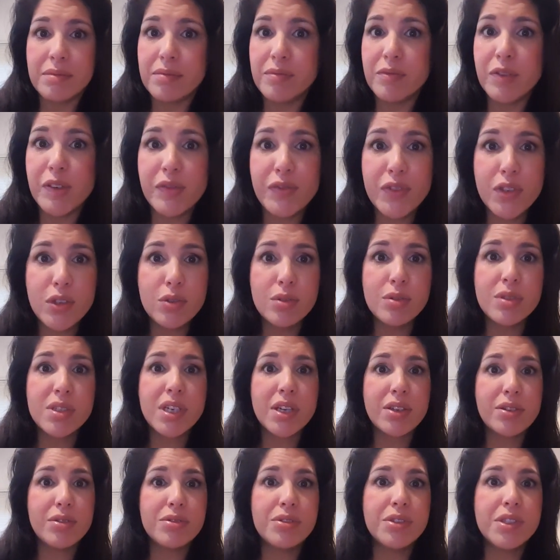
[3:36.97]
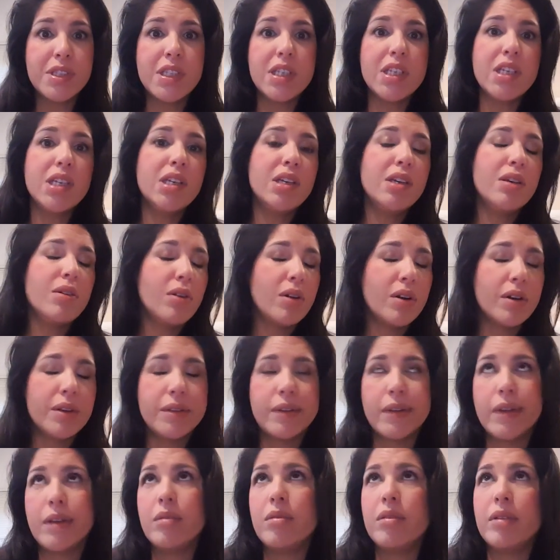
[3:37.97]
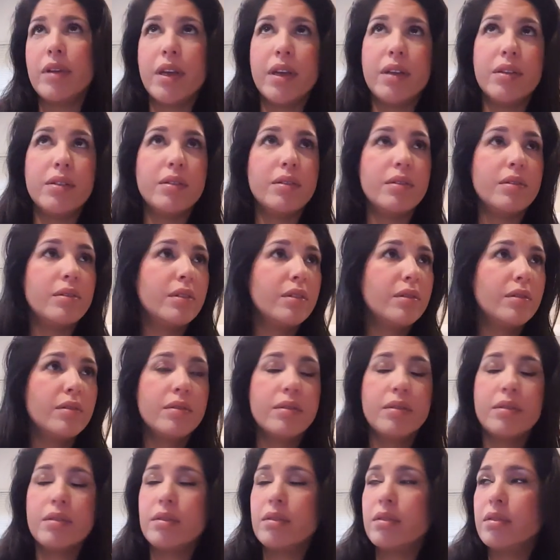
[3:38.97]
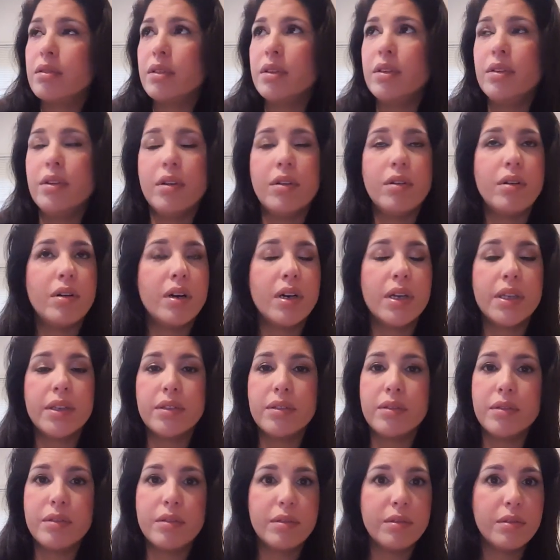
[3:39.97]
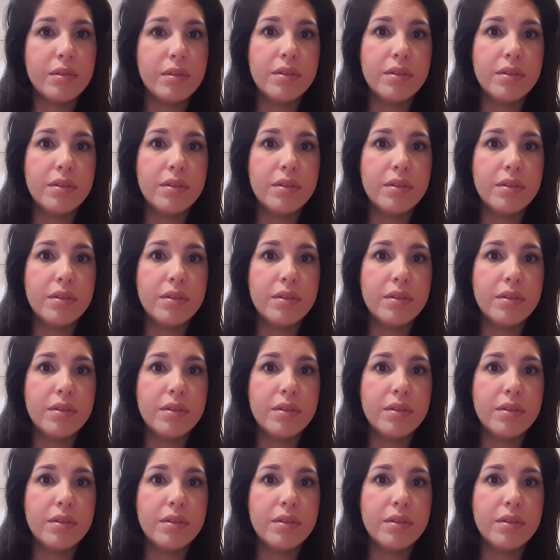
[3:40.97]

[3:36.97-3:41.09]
reviews that you see on on